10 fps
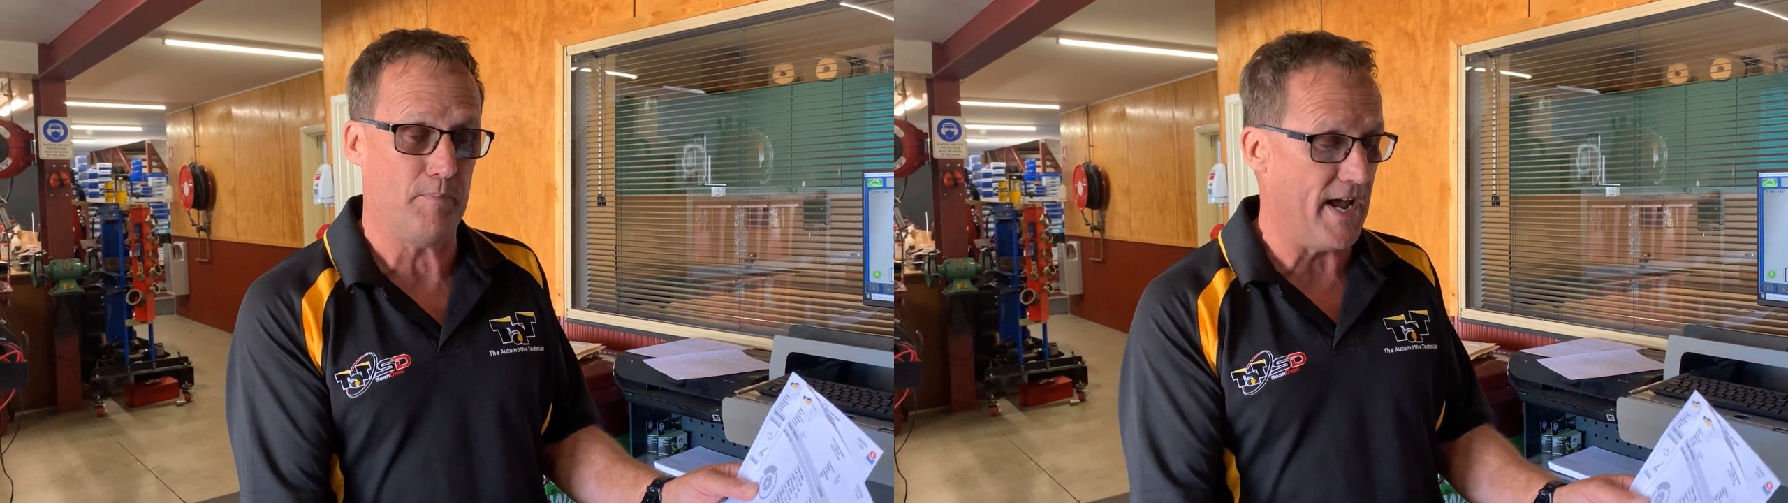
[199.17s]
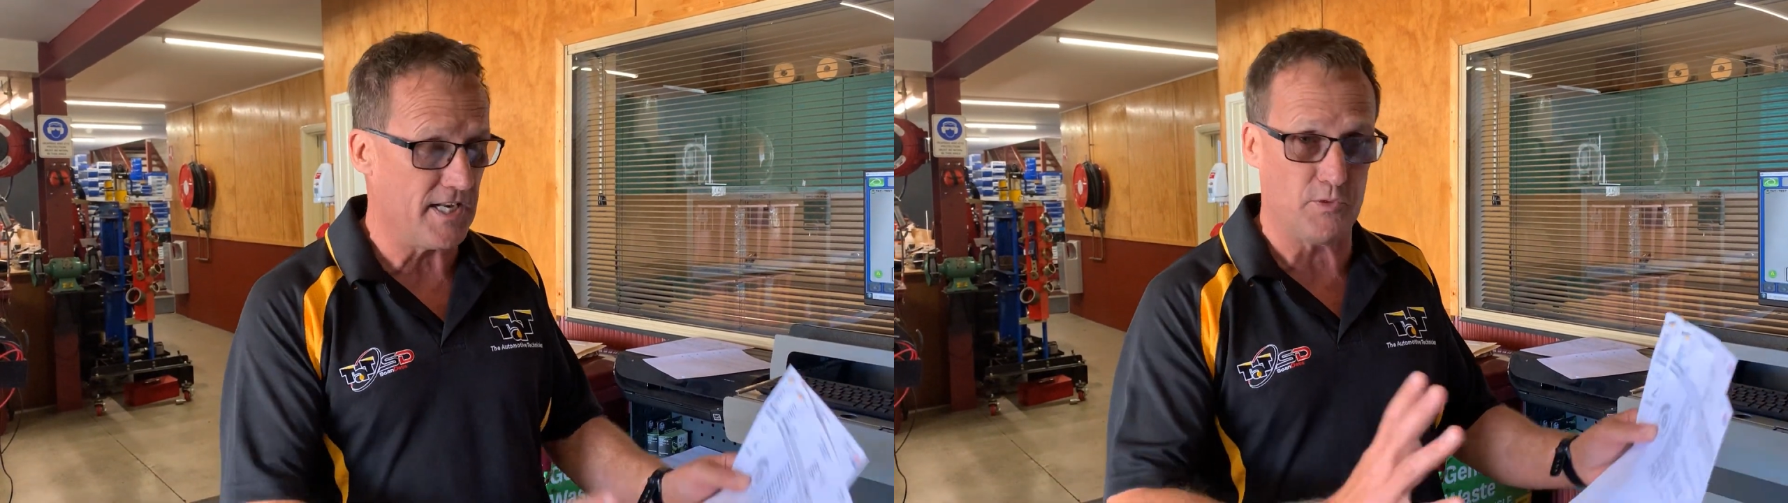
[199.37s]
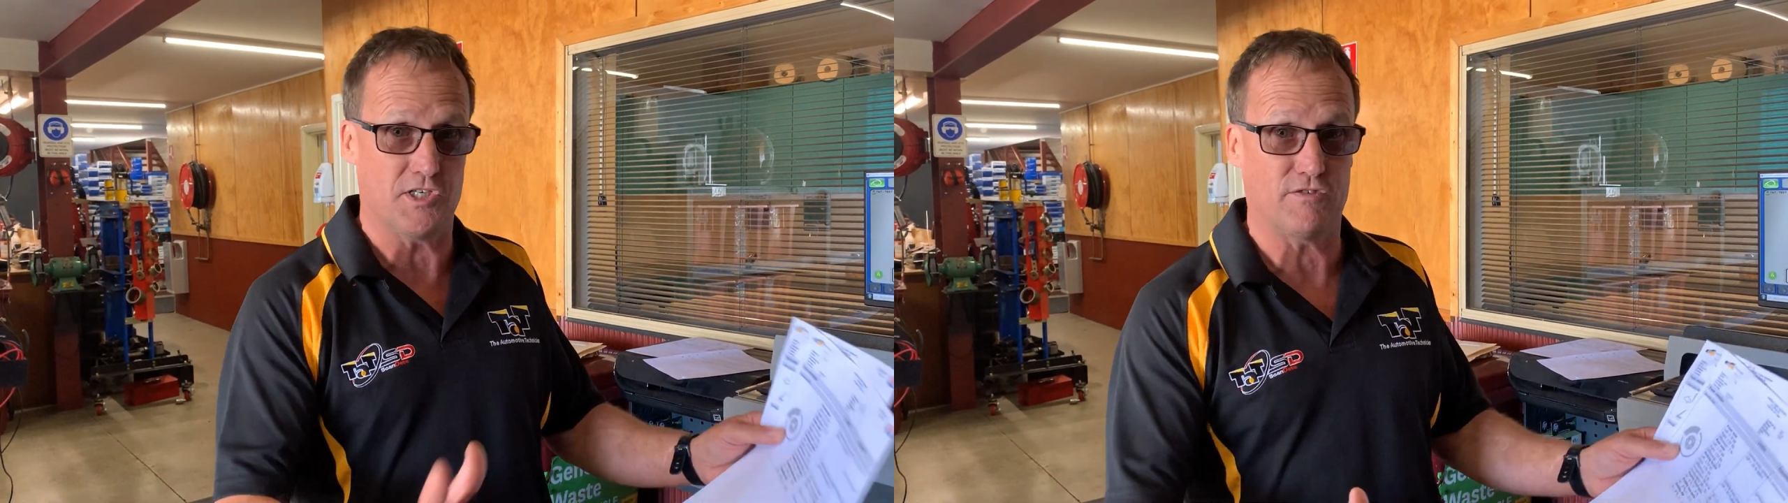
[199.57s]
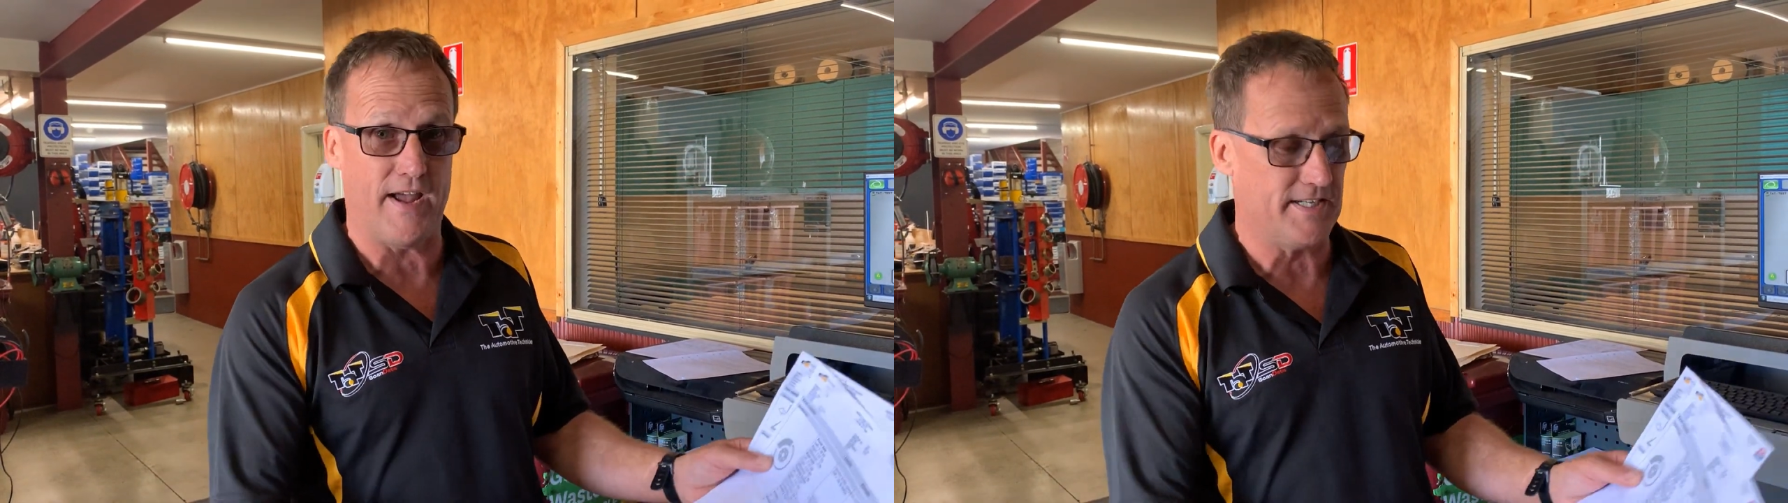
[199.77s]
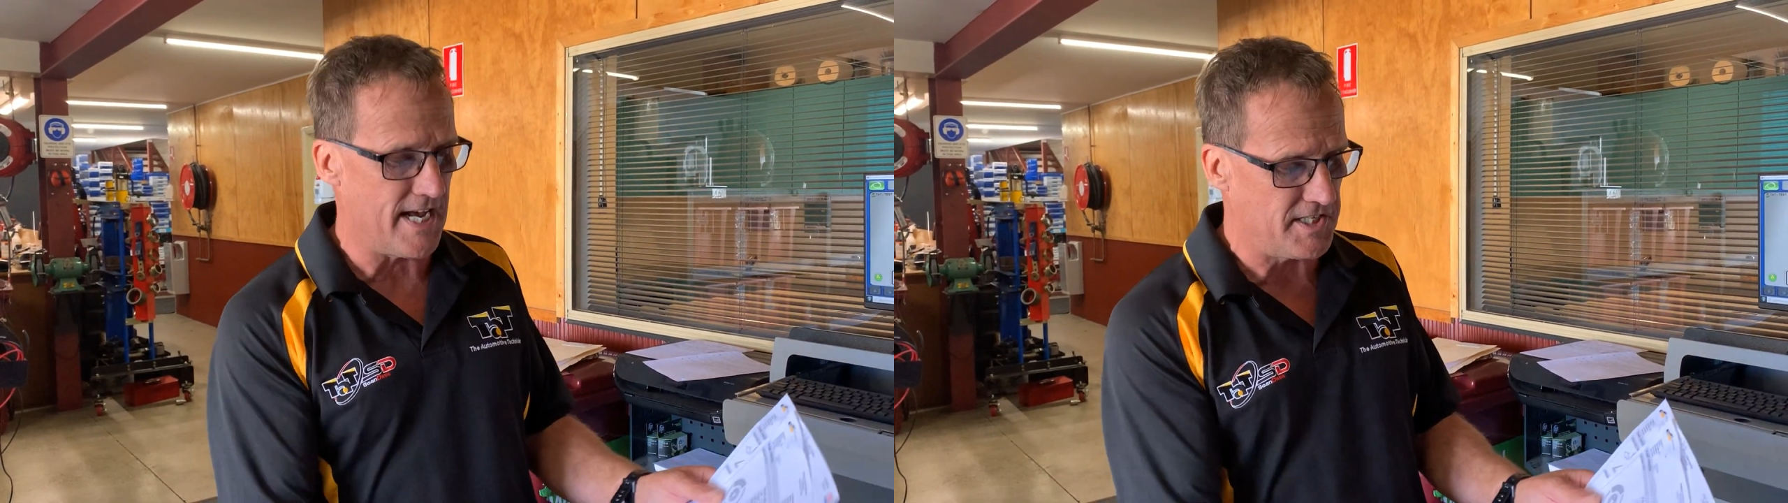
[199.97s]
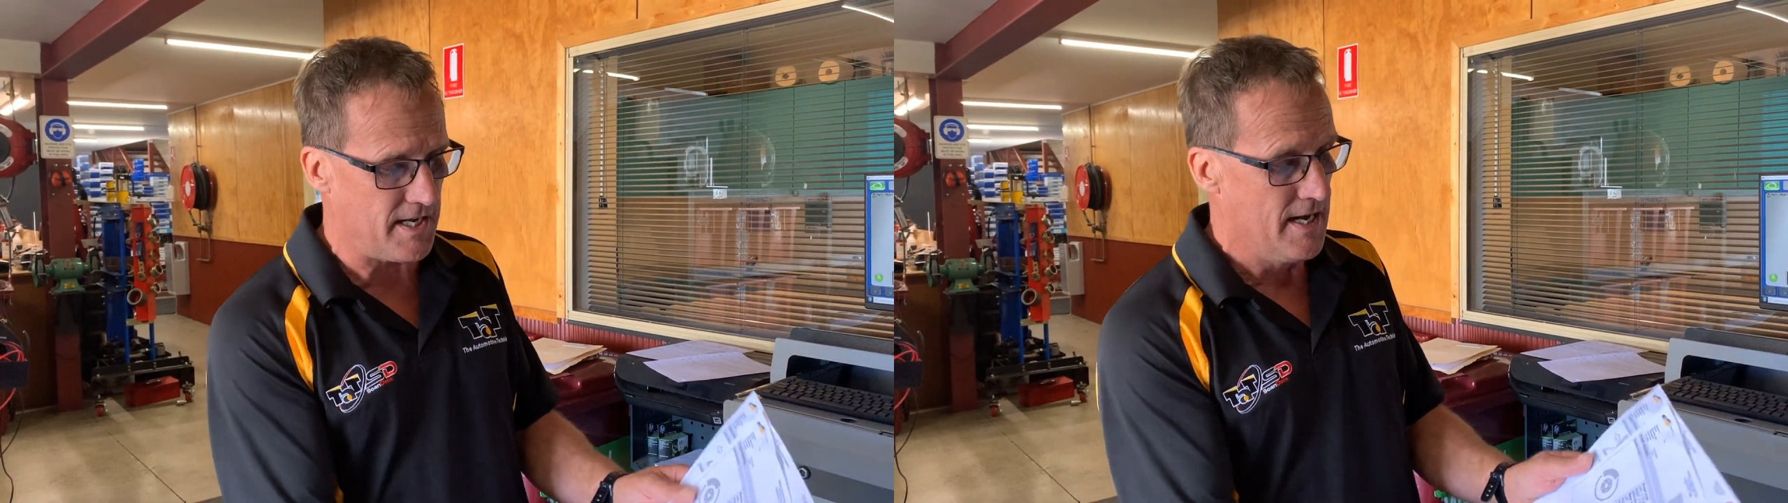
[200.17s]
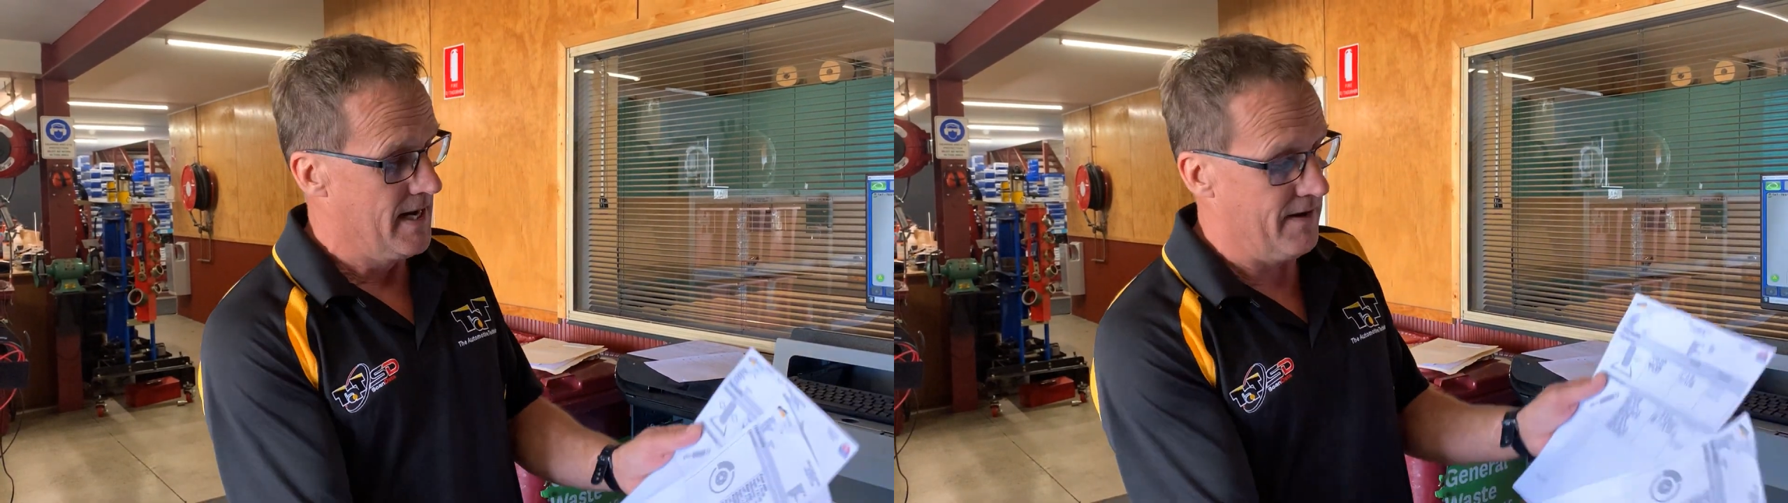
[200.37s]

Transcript: repairs, which is fantastic.